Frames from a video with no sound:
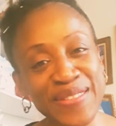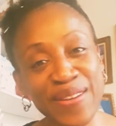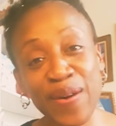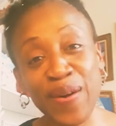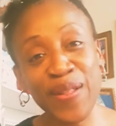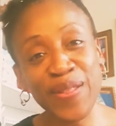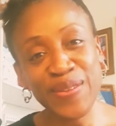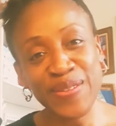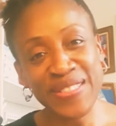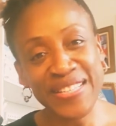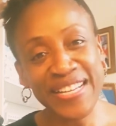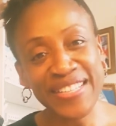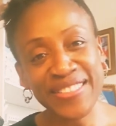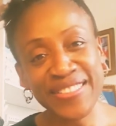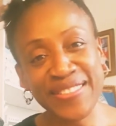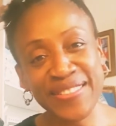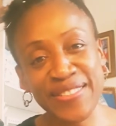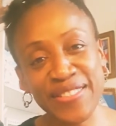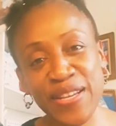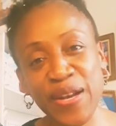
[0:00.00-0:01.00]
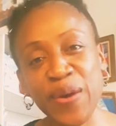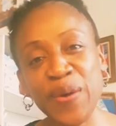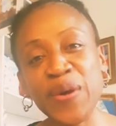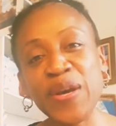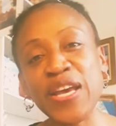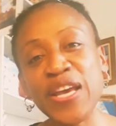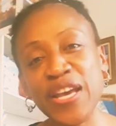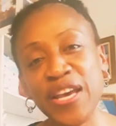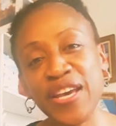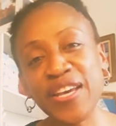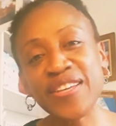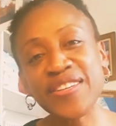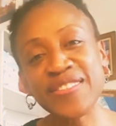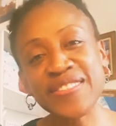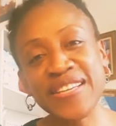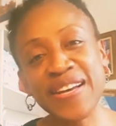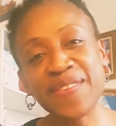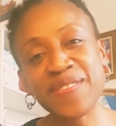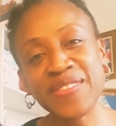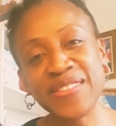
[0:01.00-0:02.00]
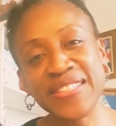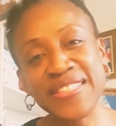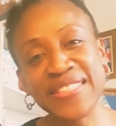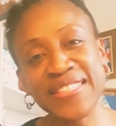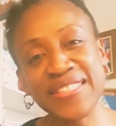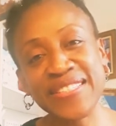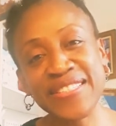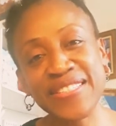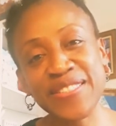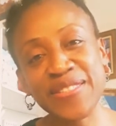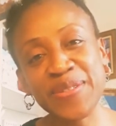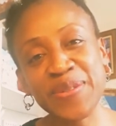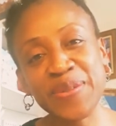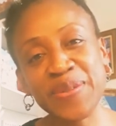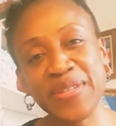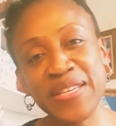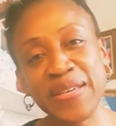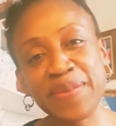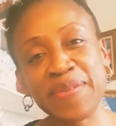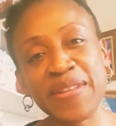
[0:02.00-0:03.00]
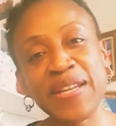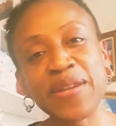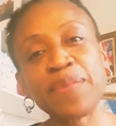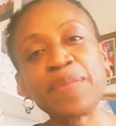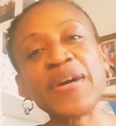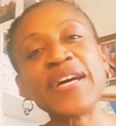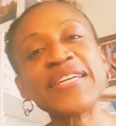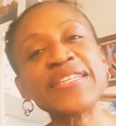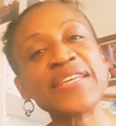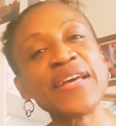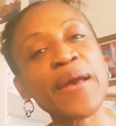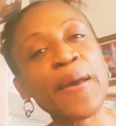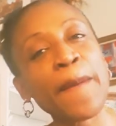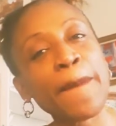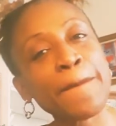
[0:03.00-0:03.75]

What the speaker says: all those sections. So you definitely need to keep that in mind.